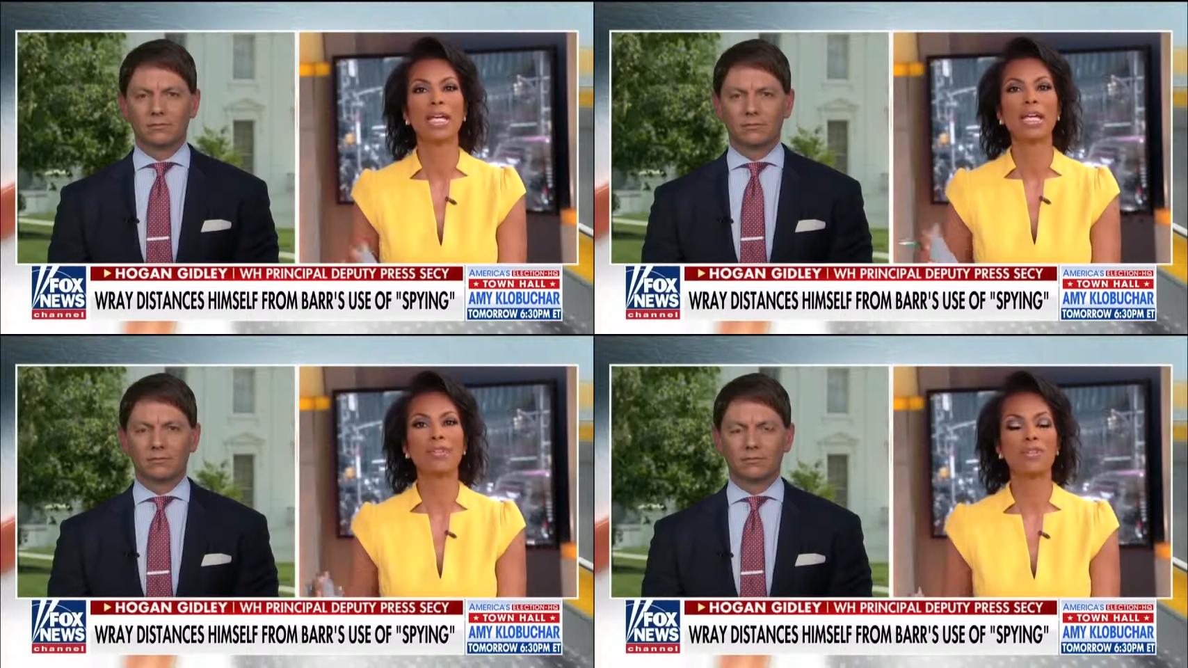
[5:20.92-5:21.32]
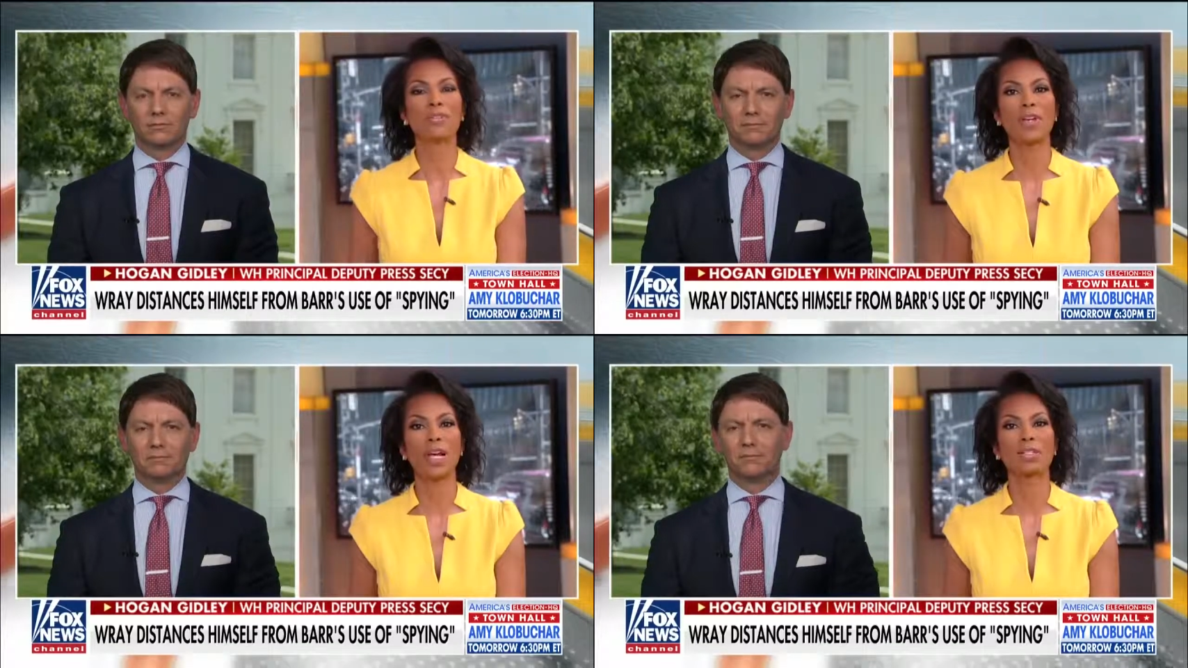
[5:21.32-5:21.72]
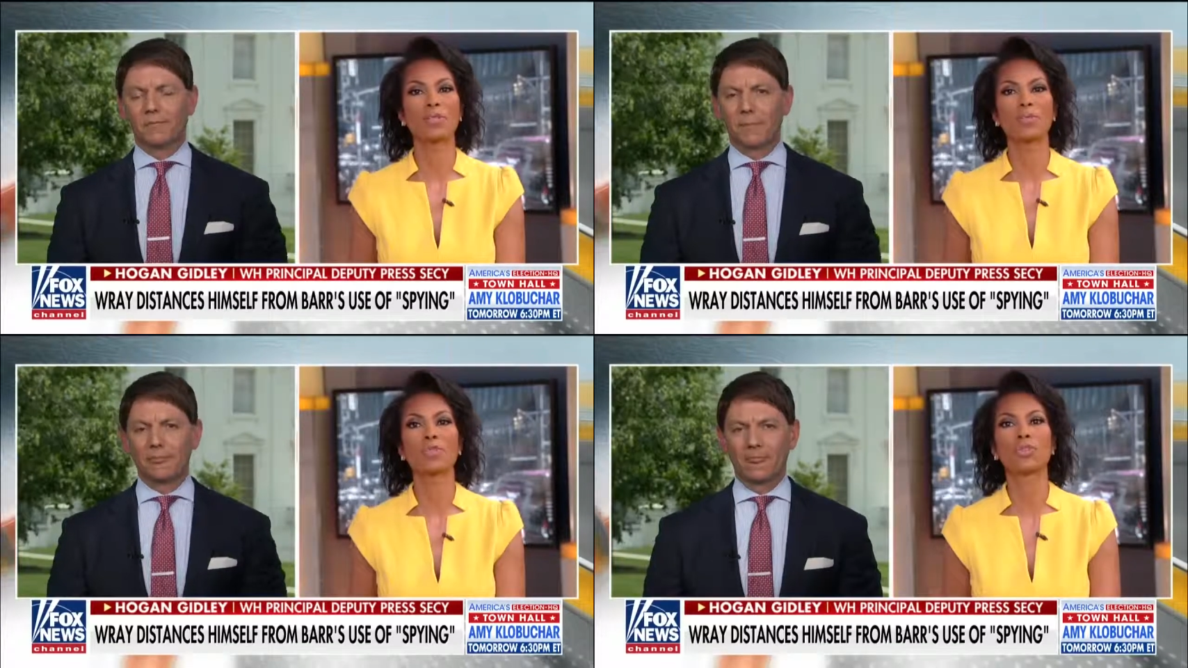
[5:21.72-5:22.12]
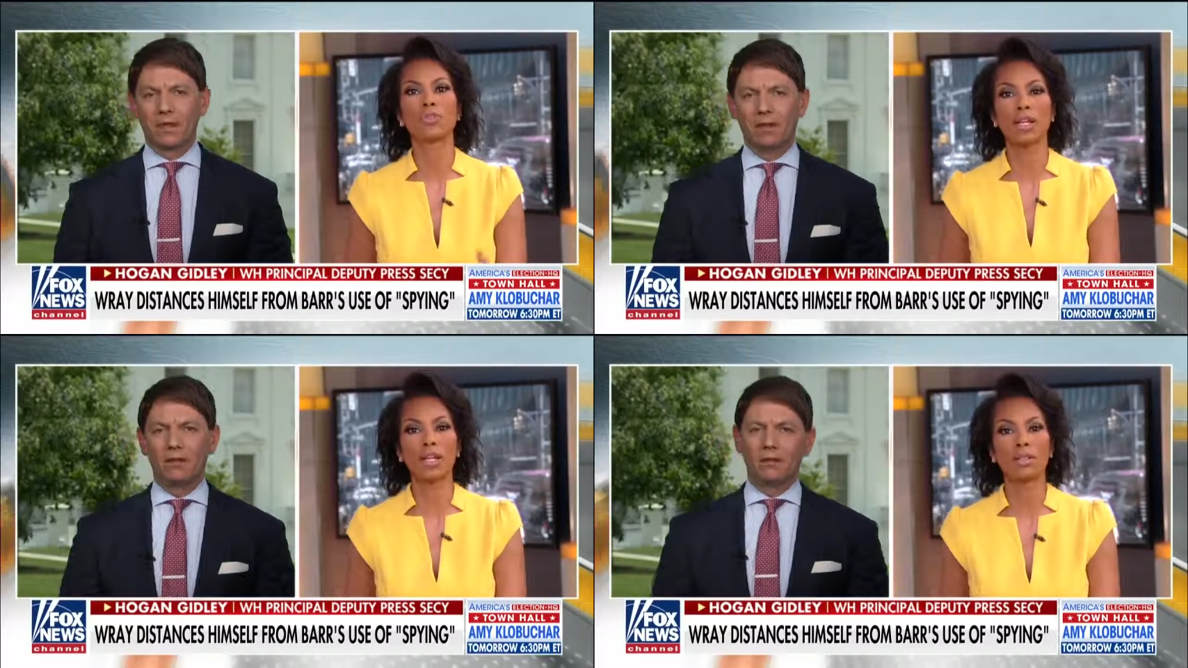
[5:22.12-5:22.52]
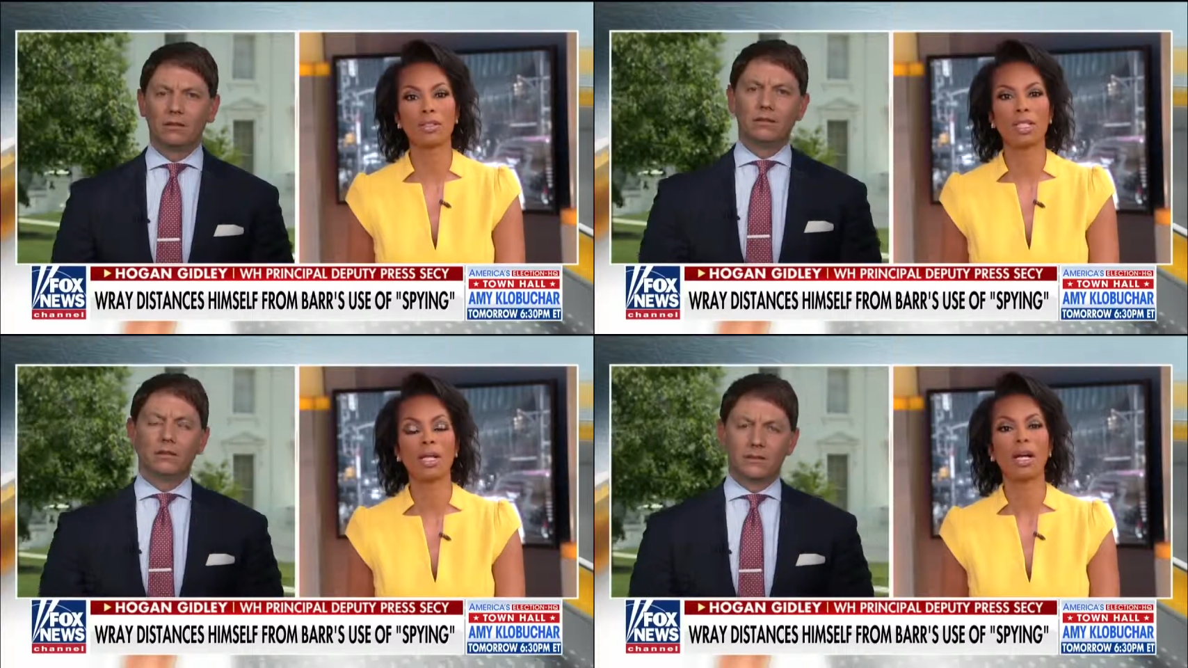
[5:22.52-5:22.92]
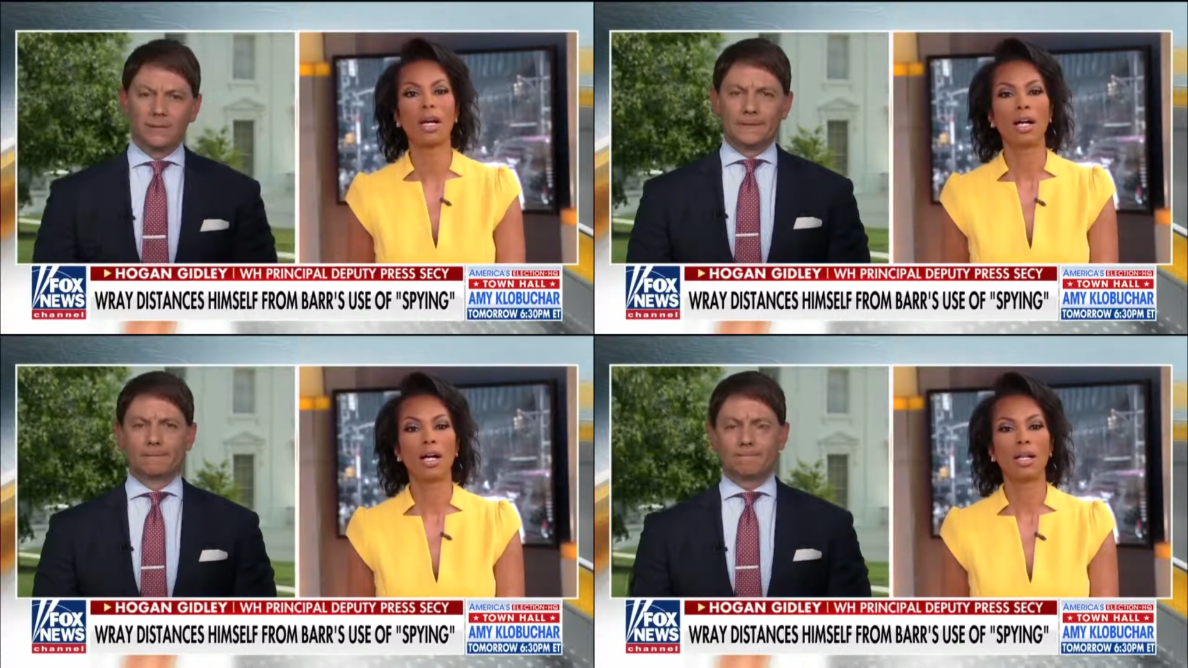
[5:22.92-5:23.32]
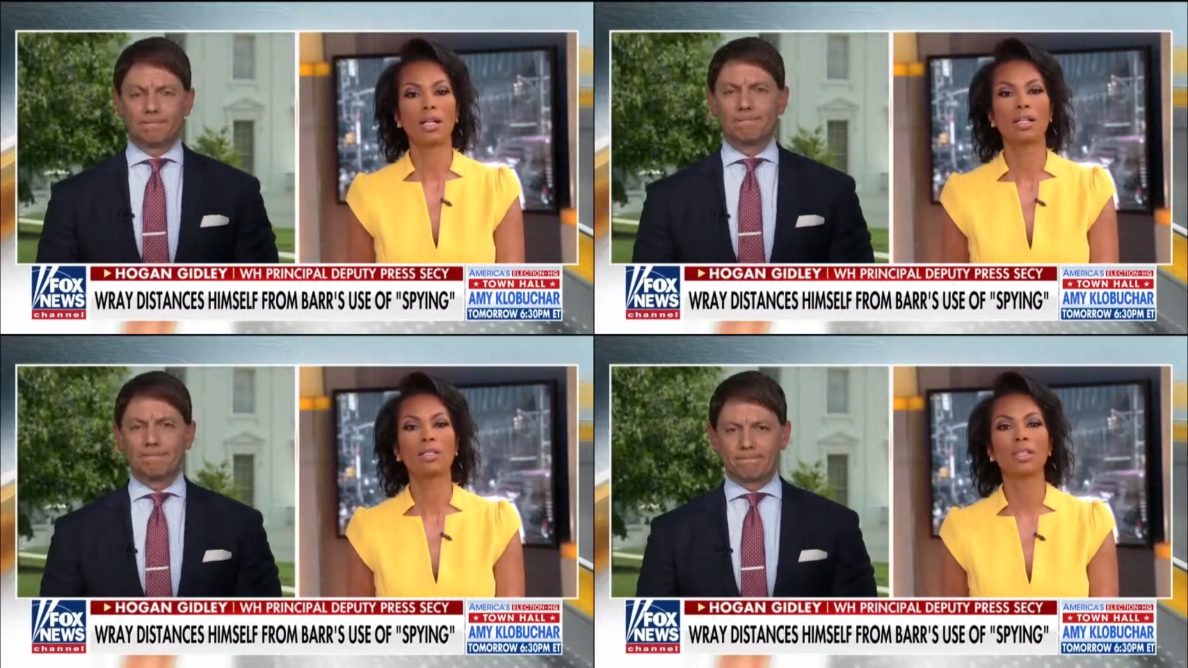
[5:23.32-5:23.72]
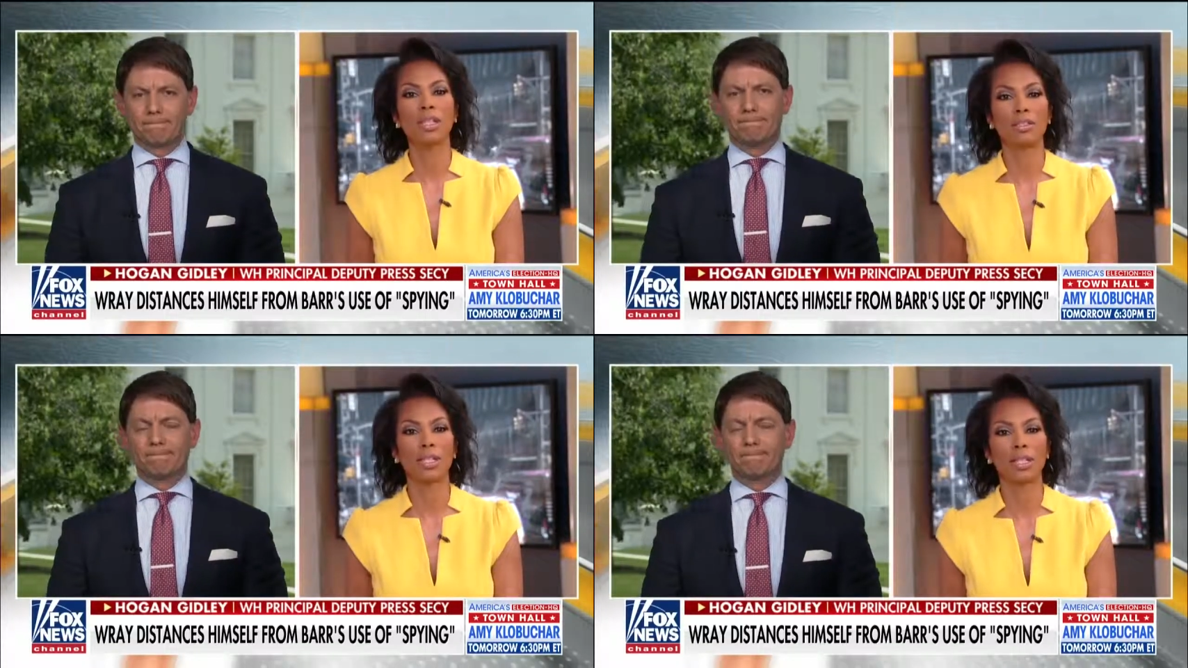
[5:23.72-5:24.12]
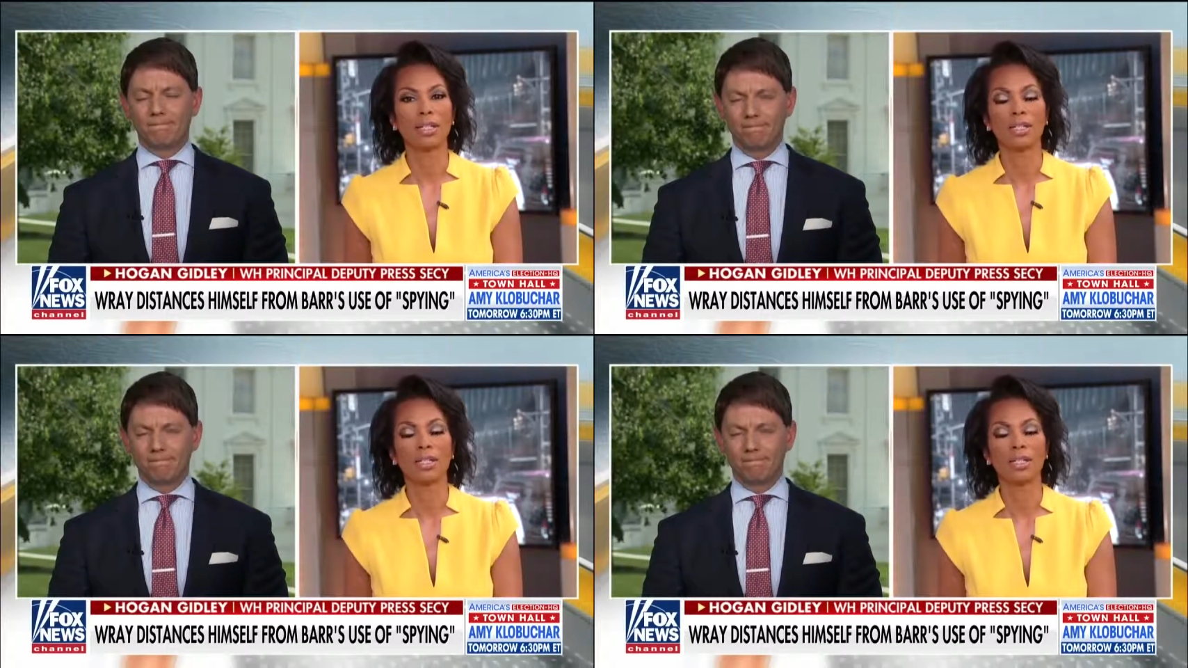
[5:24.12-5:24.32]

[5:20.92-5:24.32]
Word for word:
Speaker 1: if in fact it was surveilled uh, legally.